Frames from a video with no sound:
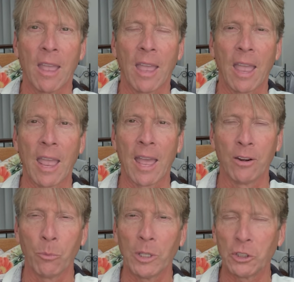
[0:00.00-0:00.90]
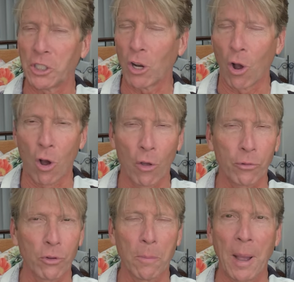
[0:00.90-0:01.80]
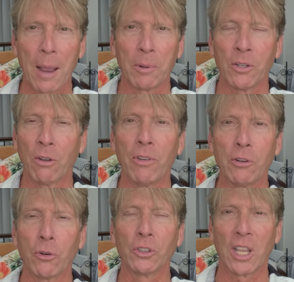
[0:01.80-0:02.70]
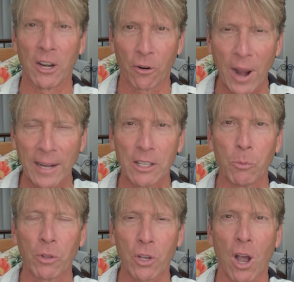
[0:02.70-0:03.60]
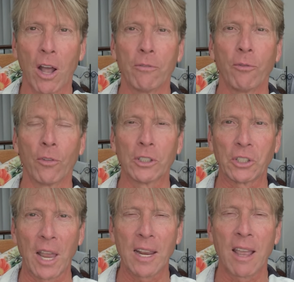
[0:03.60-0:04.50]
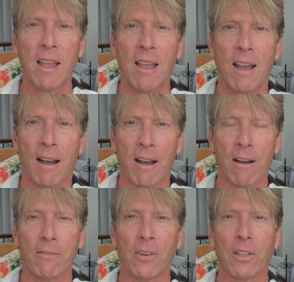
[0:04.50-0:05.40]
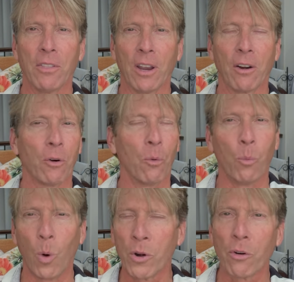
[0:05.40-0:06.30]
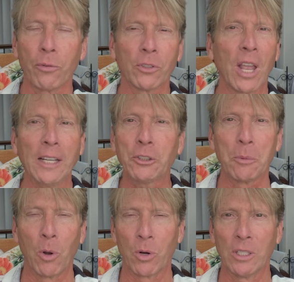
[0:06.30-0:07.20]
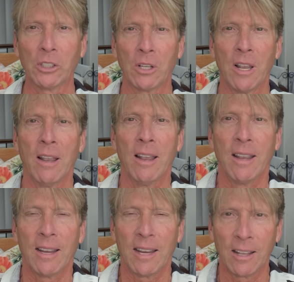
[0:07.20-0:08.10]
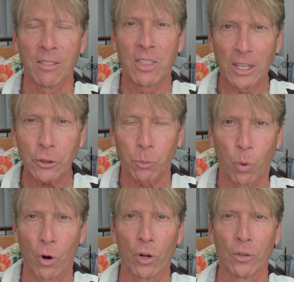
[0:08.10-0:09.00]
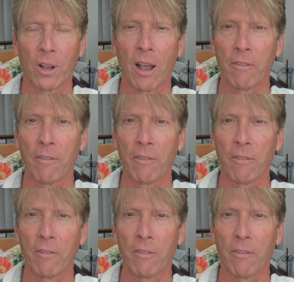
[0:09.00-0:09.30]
And we see all through the Bible individuals interacting with God for the sake of their wonderful testimonies in this world of